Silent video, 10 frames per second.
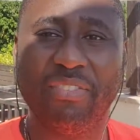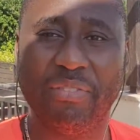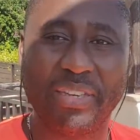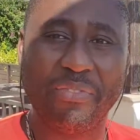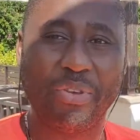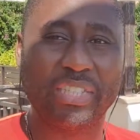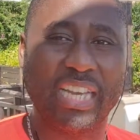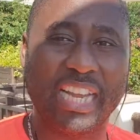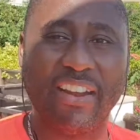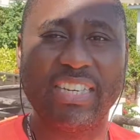give you as a
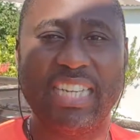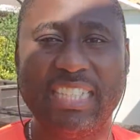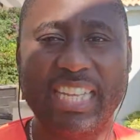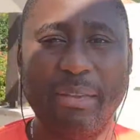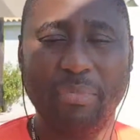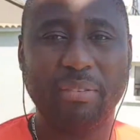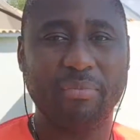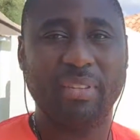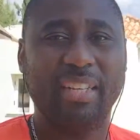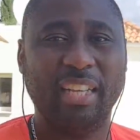guarantee statement,
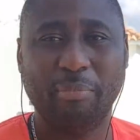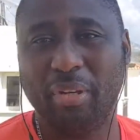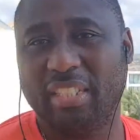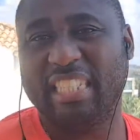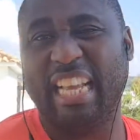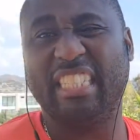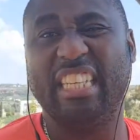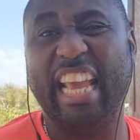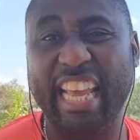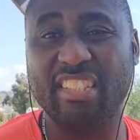because it actually
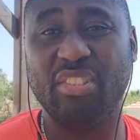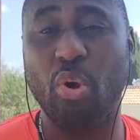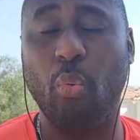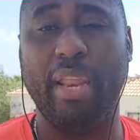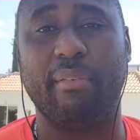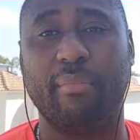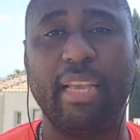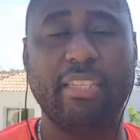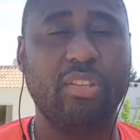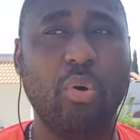is no win.
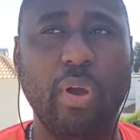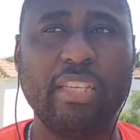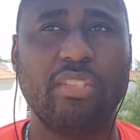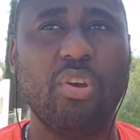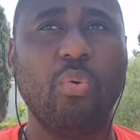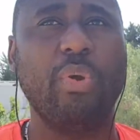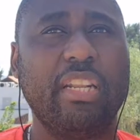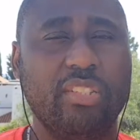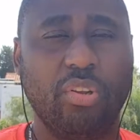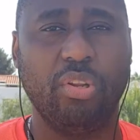It's no win,
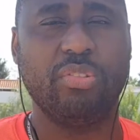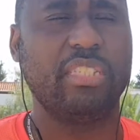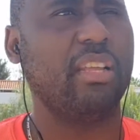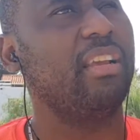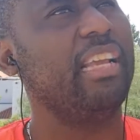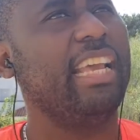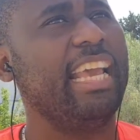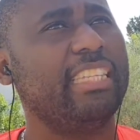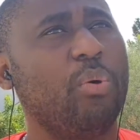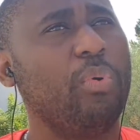it's no lose.
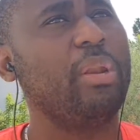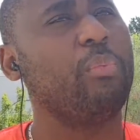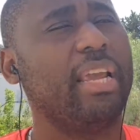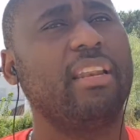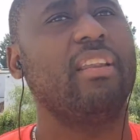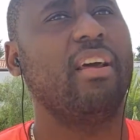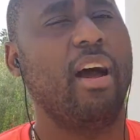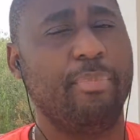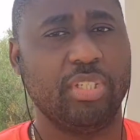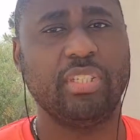It's a win-win
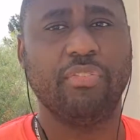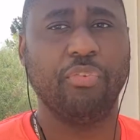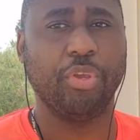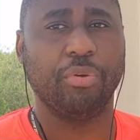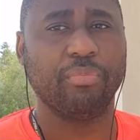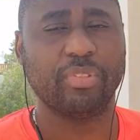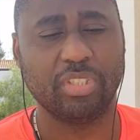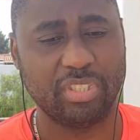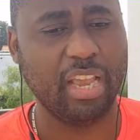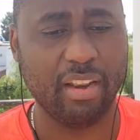opportunity for you.
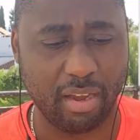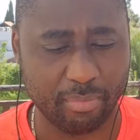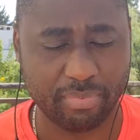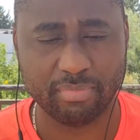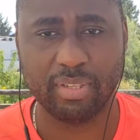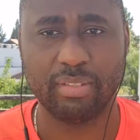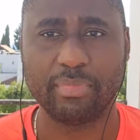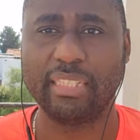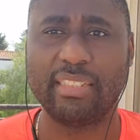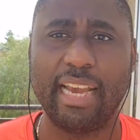Just turn up,
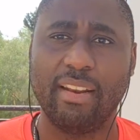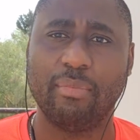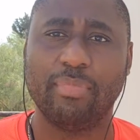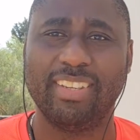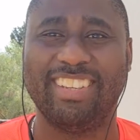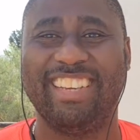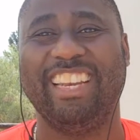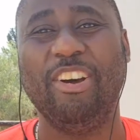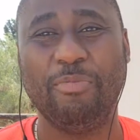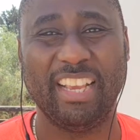sign up, and
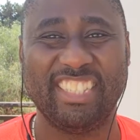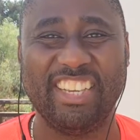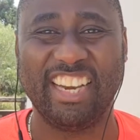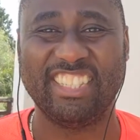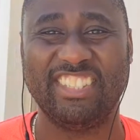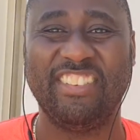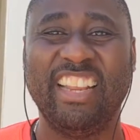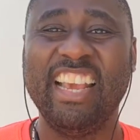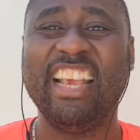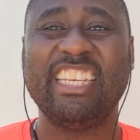I hope I'll see you guys soon.
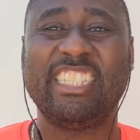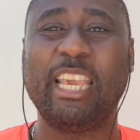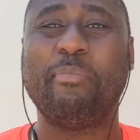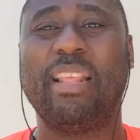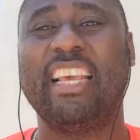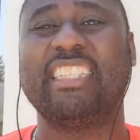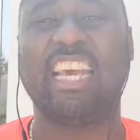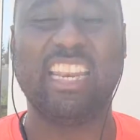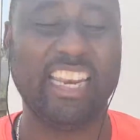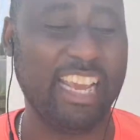Stay blessed,
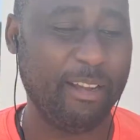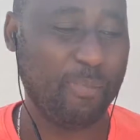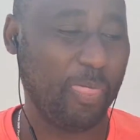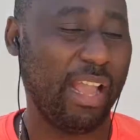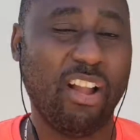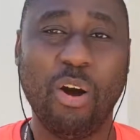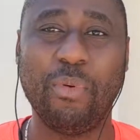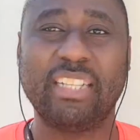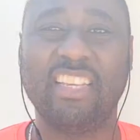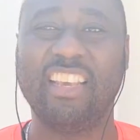and I can't wait to